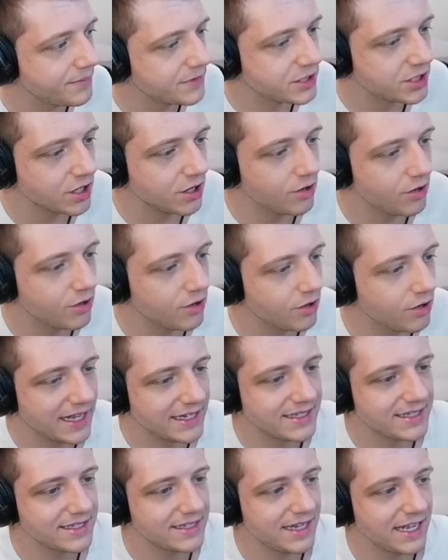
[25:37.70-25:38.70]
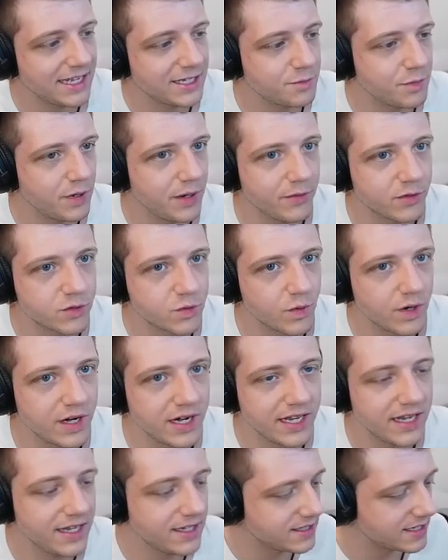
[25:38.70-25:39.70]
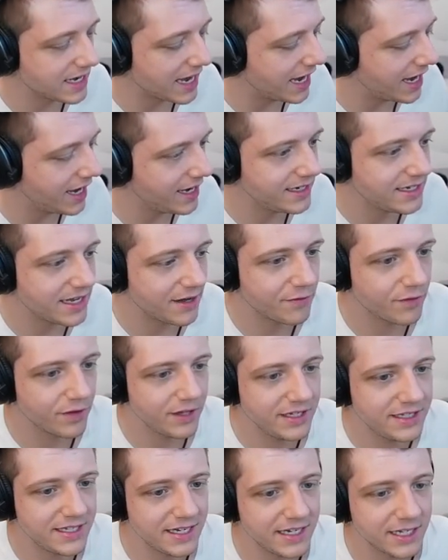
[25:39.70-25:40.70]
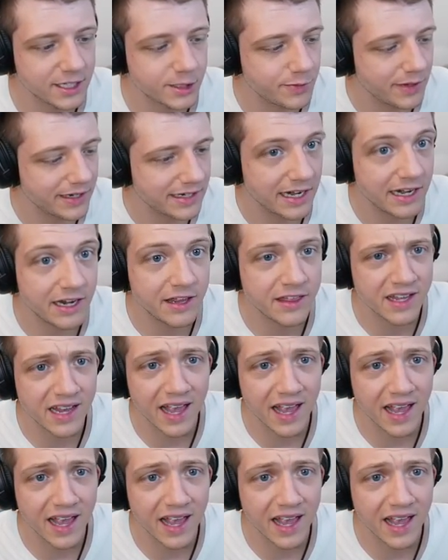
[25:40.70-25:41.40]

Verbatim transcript: so that's that's pretty much what it is. I definitely didn't expect anything